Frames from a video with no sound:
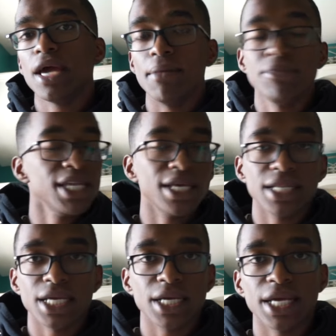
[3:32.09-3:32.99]

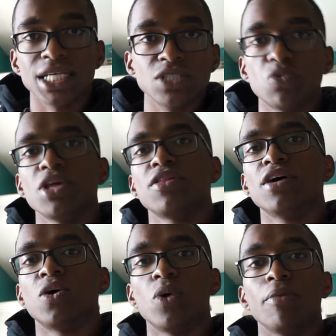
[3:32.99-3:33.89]
immediately is with
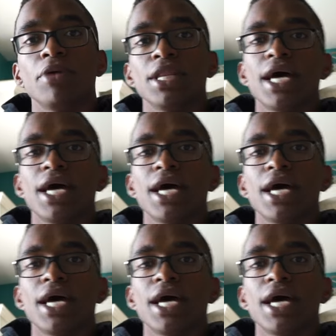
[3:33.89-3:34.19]
equipment.